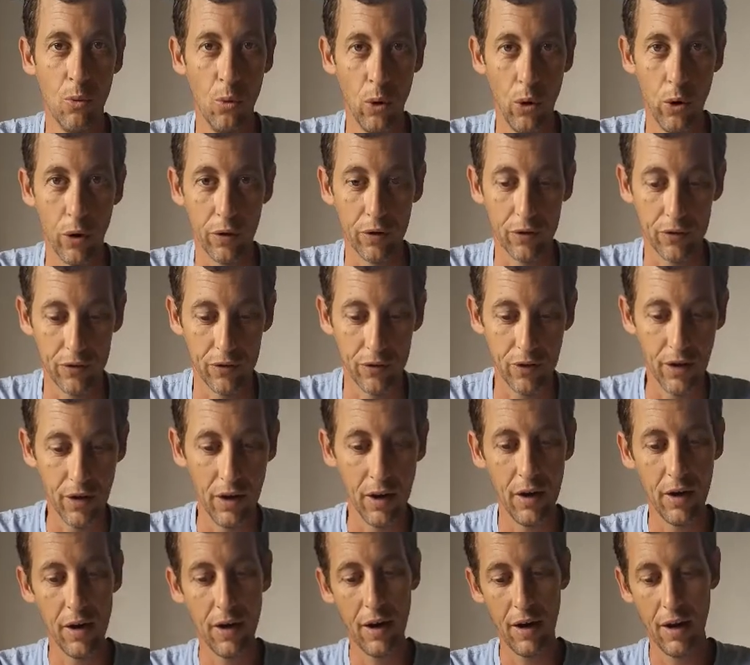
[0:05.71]
works.
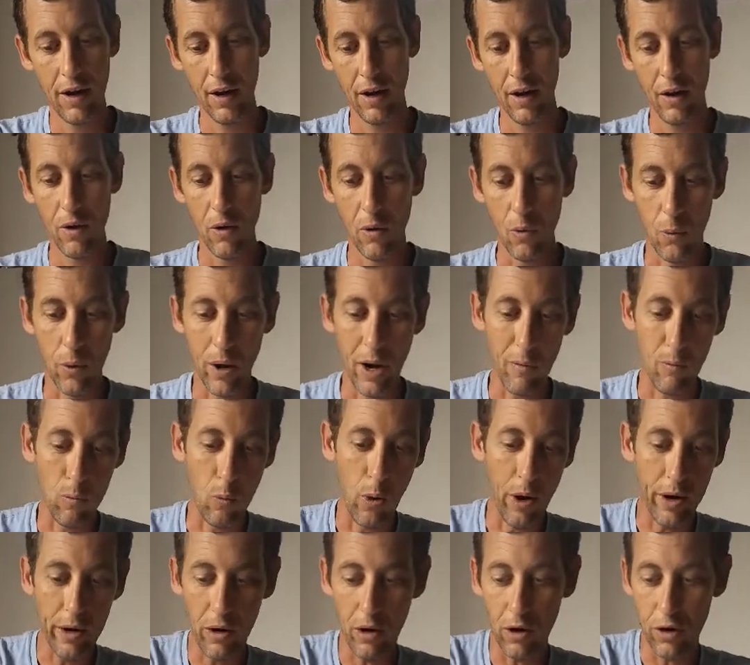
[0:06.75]
We have
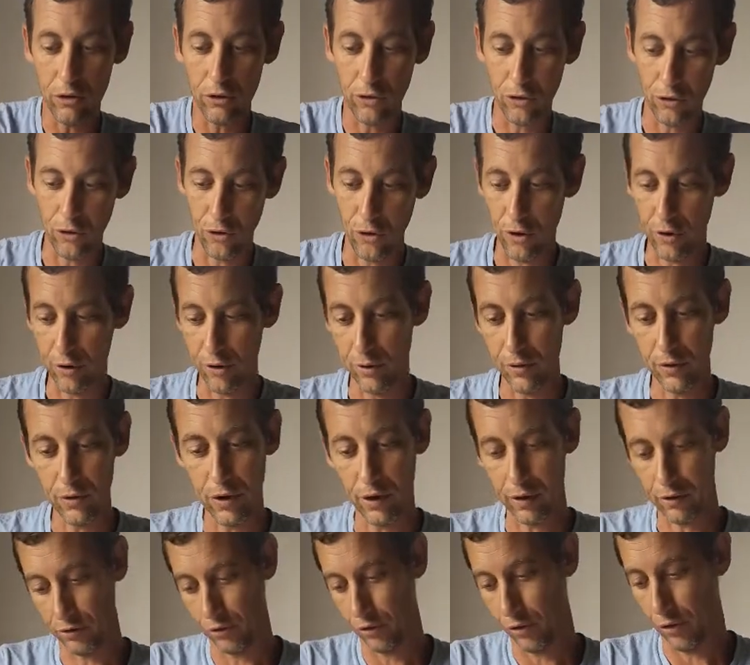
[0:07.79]
one larger circle that
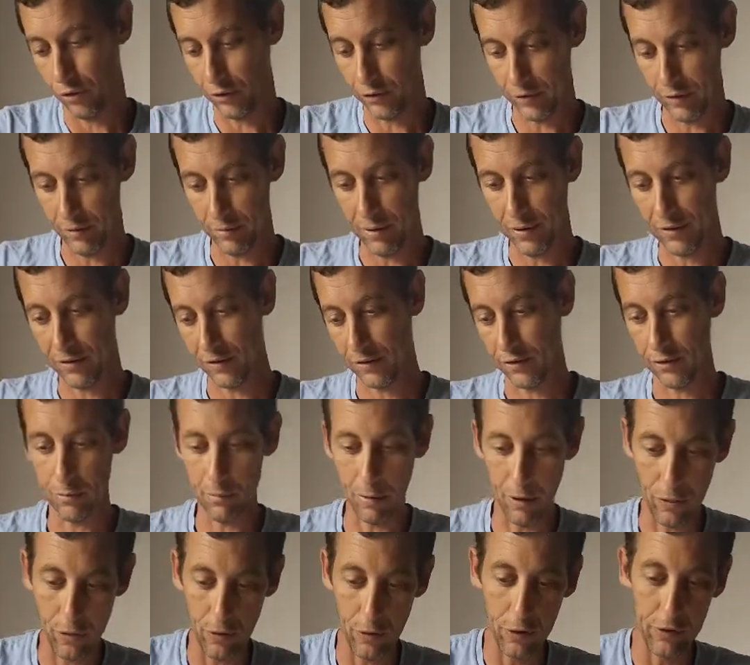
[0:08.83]
is 13 meters by
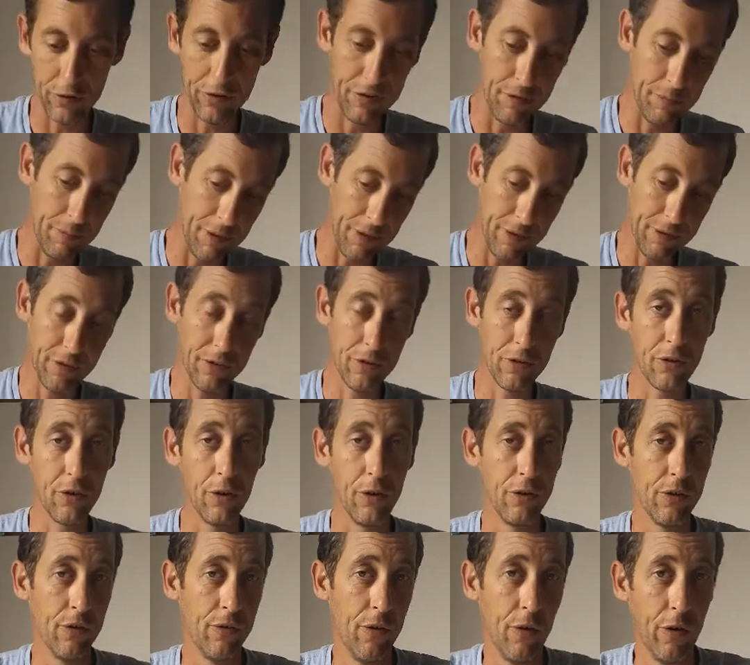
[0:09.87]
13 meters, so
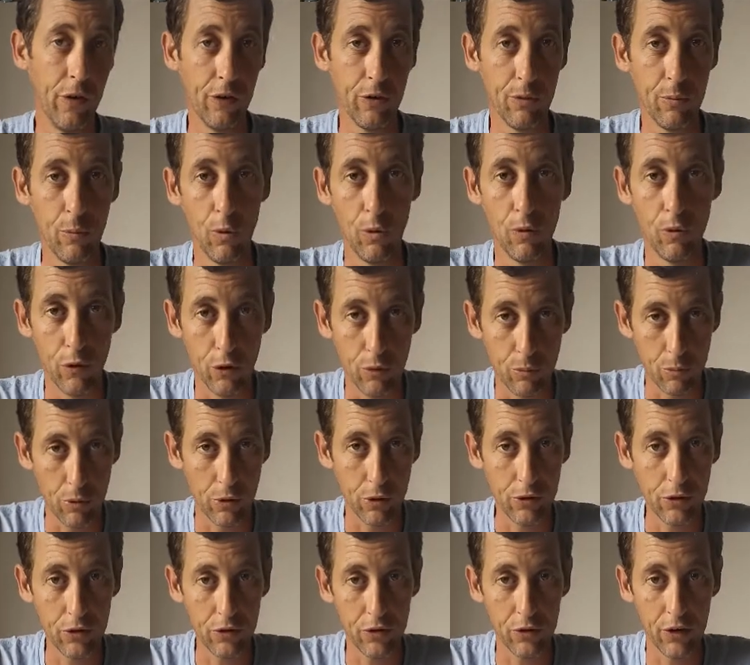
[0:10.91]
it's a very small
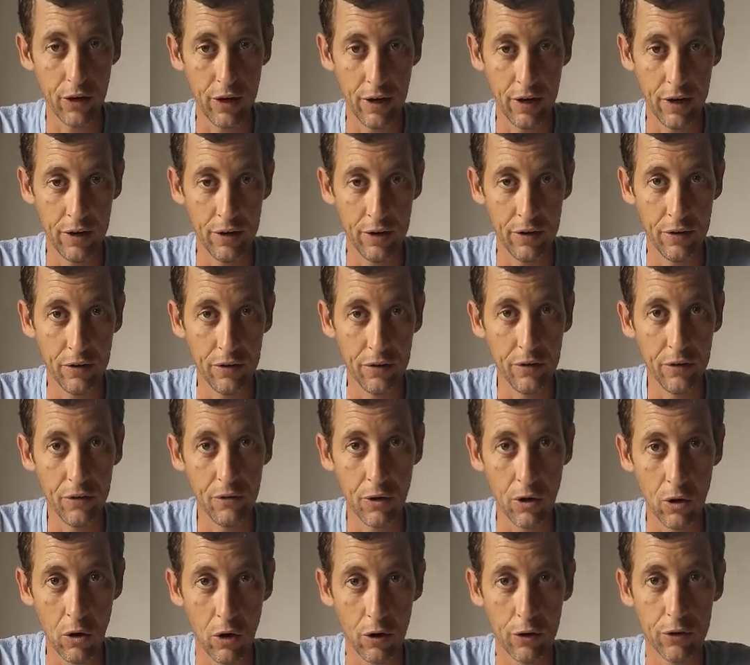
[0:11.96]
footprint in
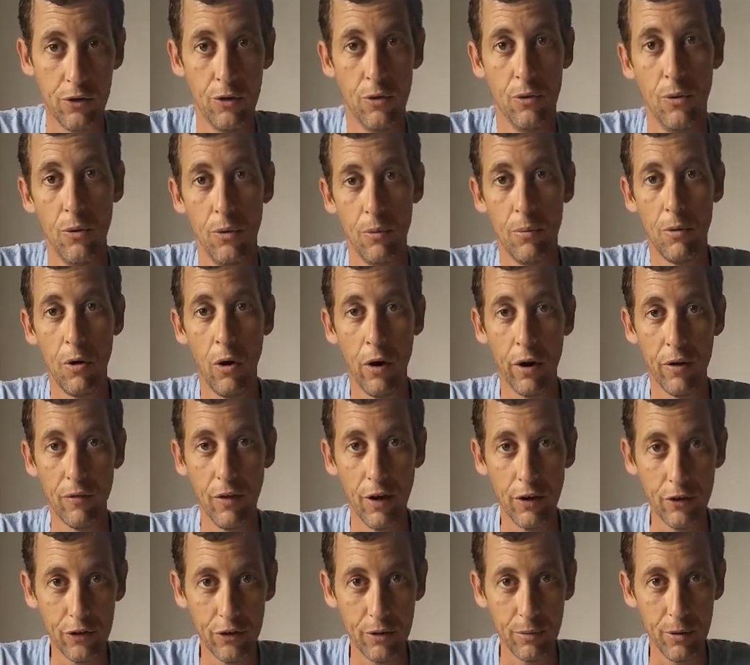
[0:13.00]
regard to growing
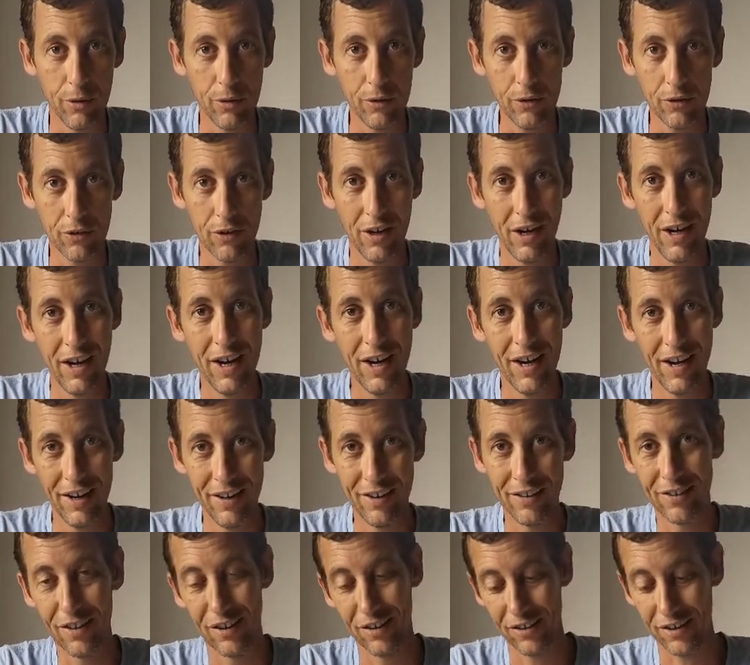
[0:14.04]
vegetables. It
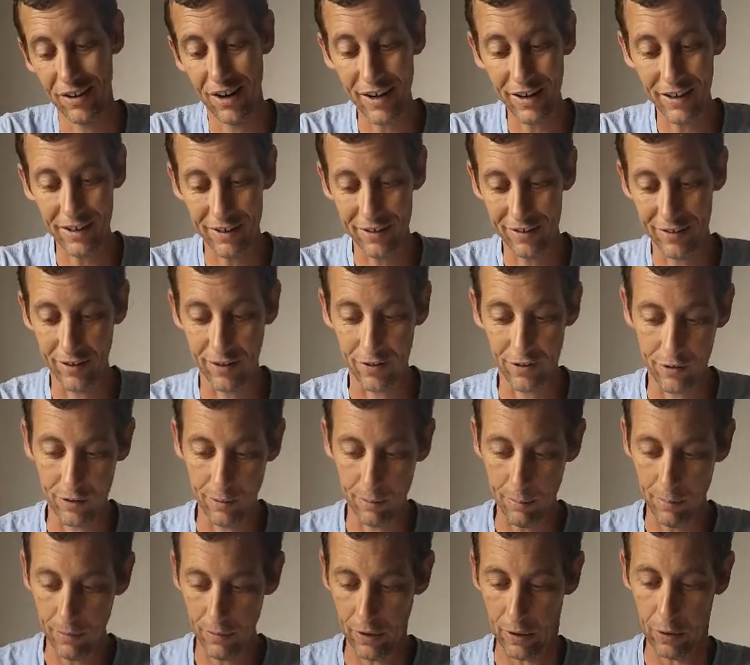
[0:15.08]
is a cyclic
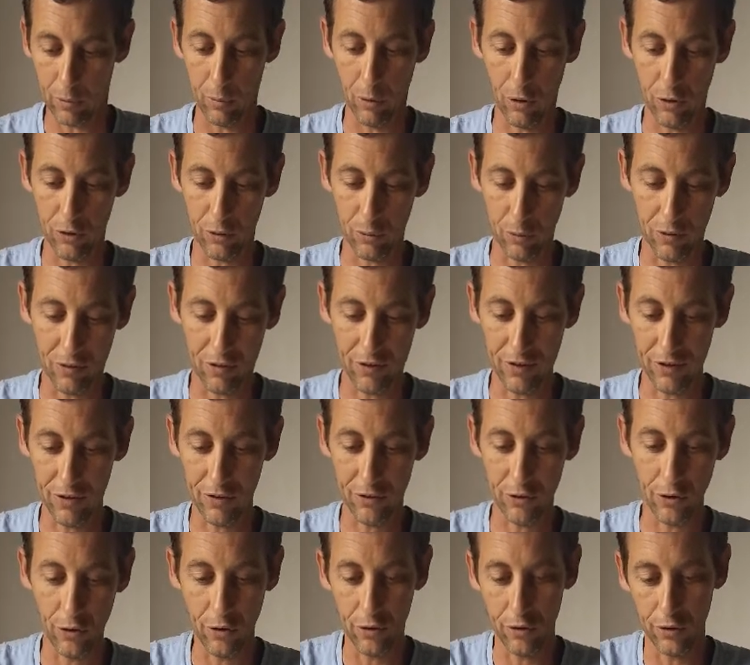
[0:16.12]
system that works with 6
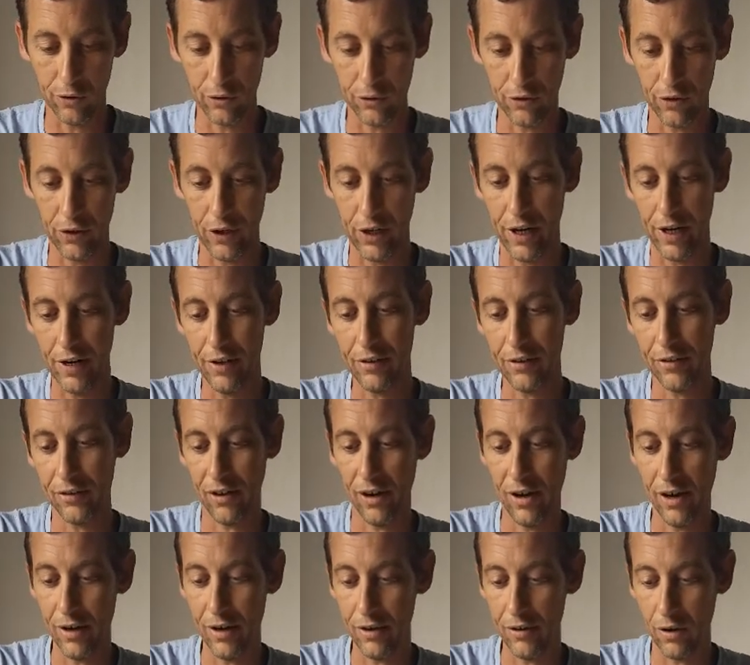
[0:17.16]
circles on the
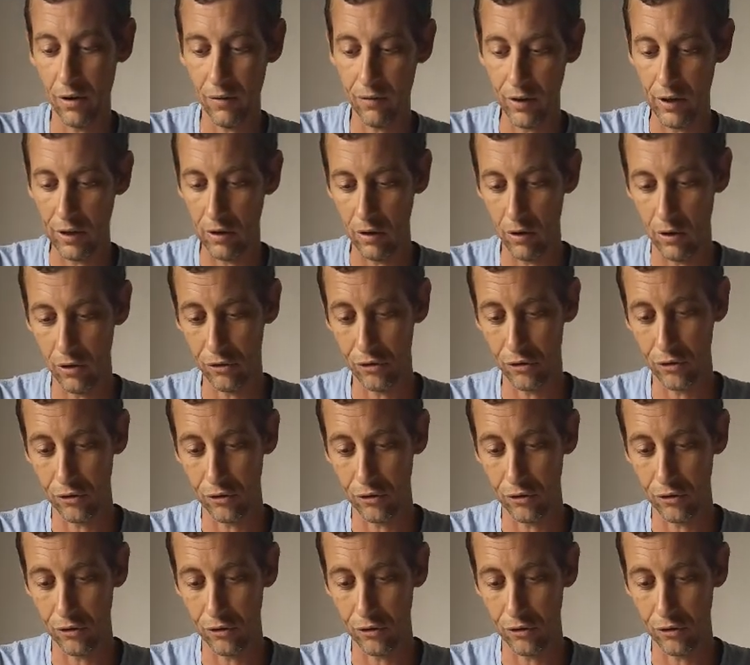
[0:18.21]
inside of that larger